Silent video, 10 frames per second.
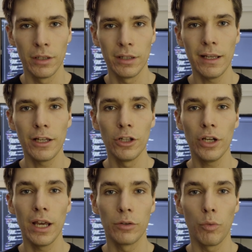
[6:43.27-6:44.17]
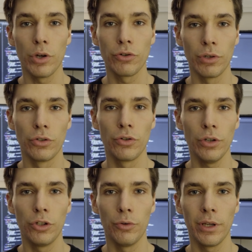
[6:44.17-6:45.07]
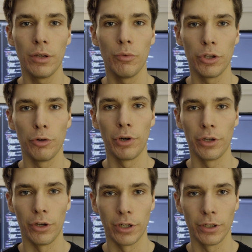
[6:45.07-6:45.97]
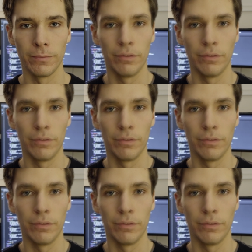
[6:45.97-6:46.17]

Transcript: take a look at what you enjoyed doing when you were young.